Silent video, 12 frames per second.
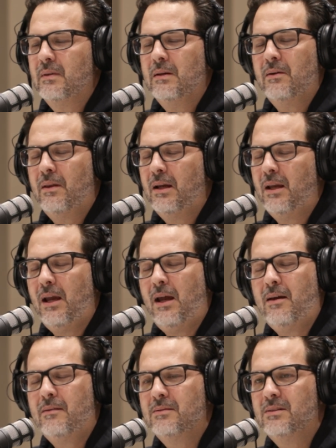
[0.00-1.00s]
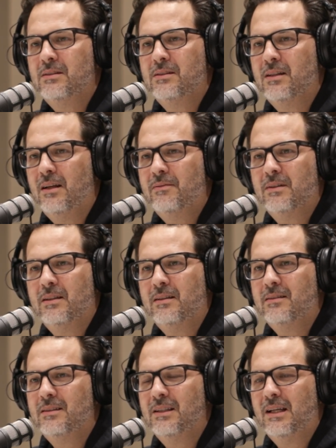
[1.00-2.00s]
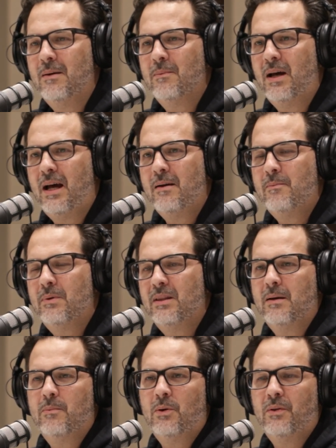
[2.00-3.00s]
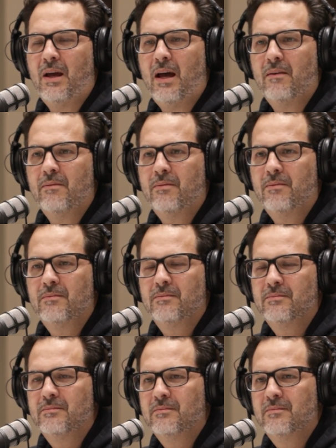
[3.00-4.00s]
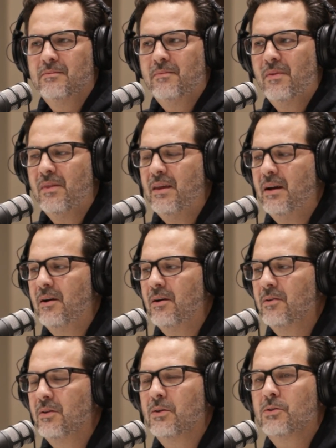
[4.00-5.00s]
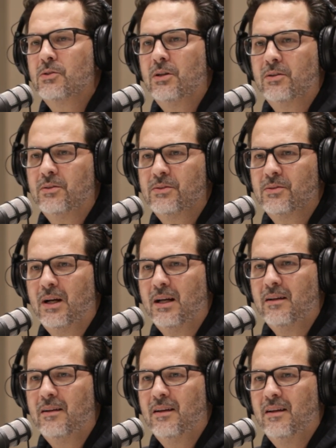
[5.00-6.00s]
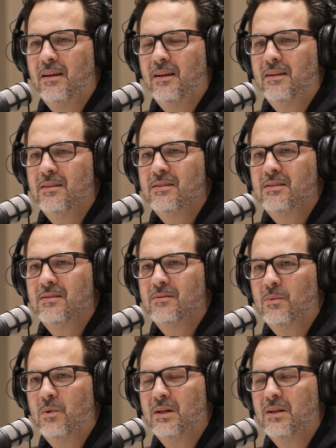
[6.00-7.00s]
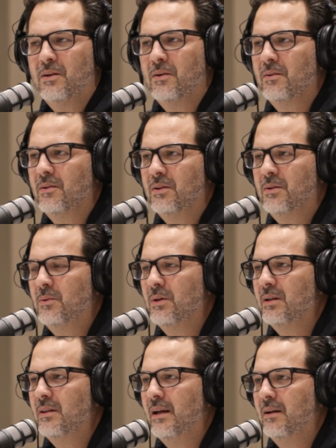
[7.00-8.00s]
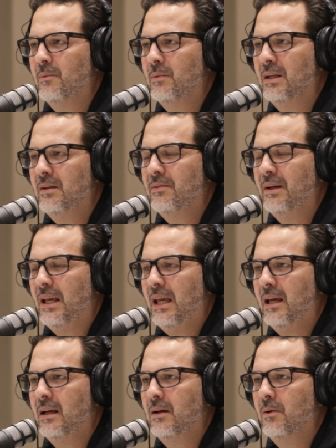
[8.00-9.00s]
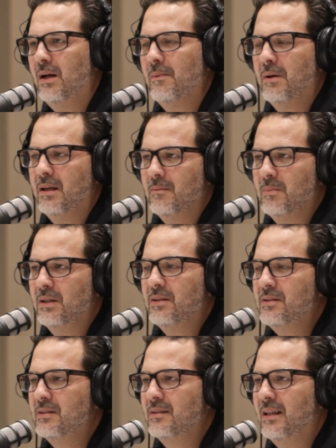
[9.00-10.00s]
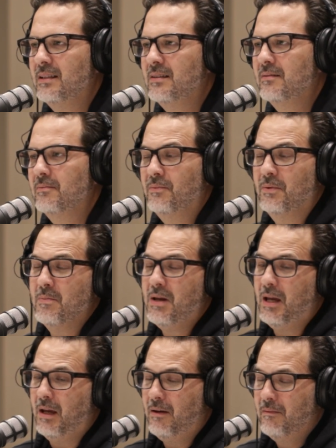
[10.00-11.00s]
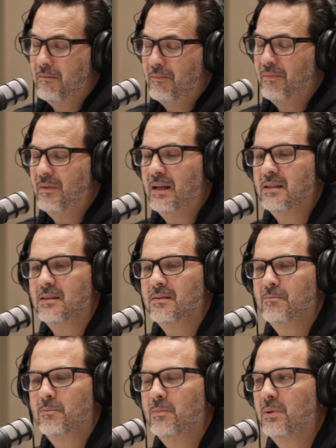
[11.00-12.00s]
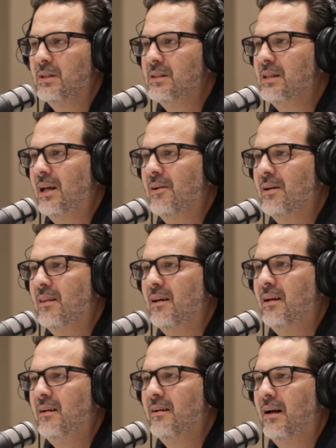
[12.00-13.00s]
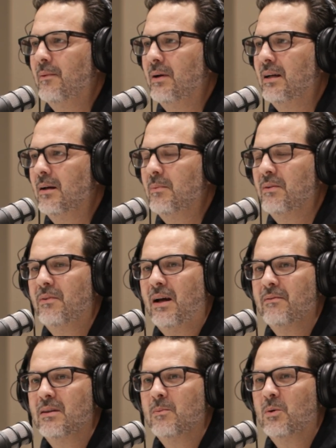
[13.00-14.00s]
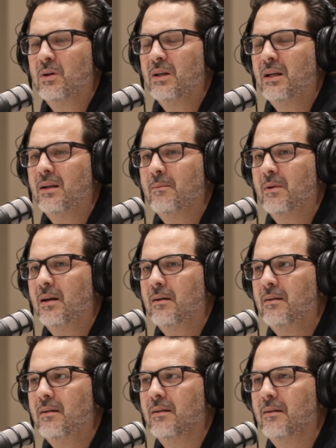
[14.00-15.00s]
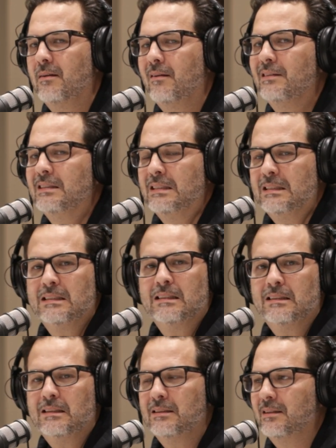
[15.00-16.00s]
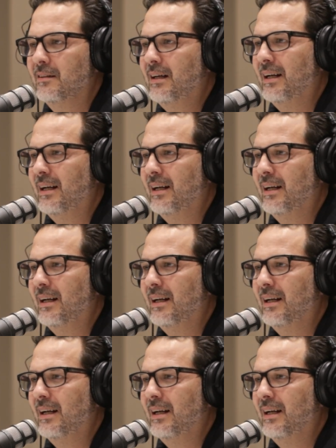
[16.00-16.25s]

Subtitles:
You're like, yeah, just enough to get by. But they both have their struggles, right? One, you're a little worried, like, well, if I can't quite pay the bills, that's for me, that's a pretty scary thing. I wake up at 5 a.m. and I'm like, this isn't great.